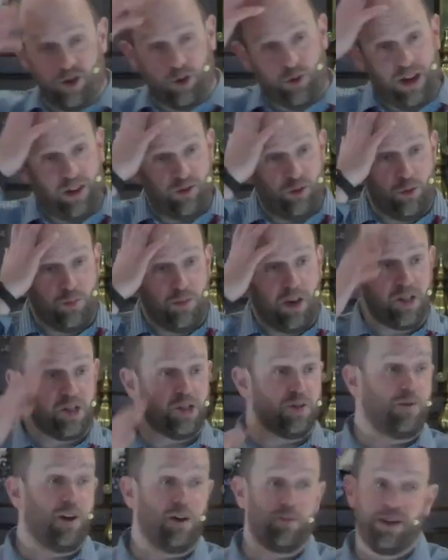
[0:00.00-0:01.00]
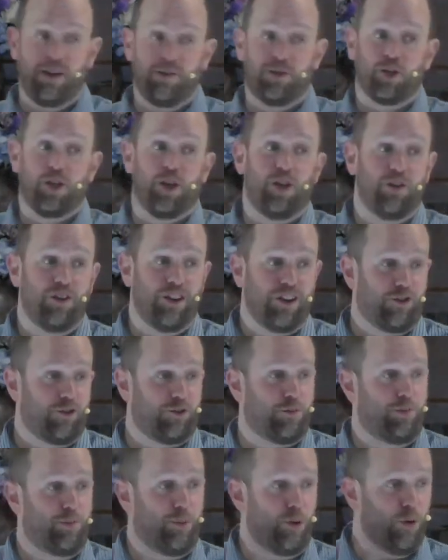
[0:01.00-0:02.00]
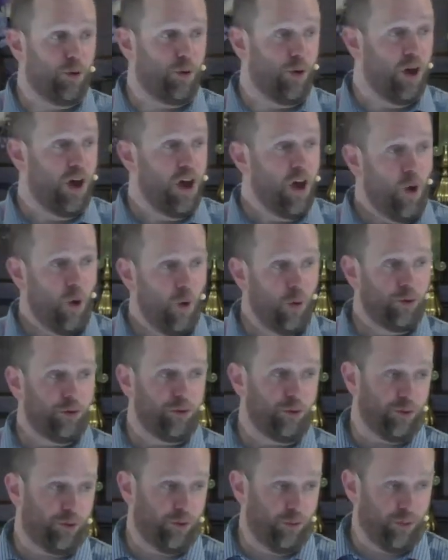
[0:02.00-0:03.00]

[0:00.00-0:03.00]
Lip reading: traveled much, I might be able to go and explore all sorts of